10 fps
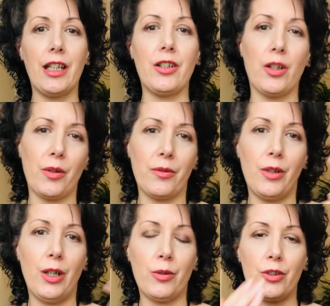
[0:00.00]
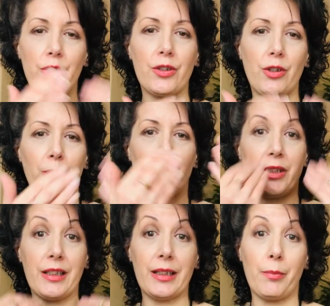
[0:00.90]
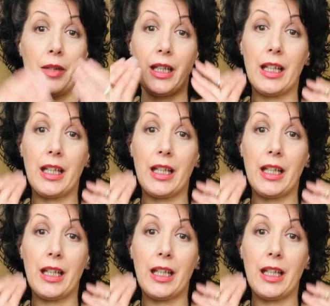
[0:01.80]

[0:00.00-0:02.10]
you know, once you stop putting something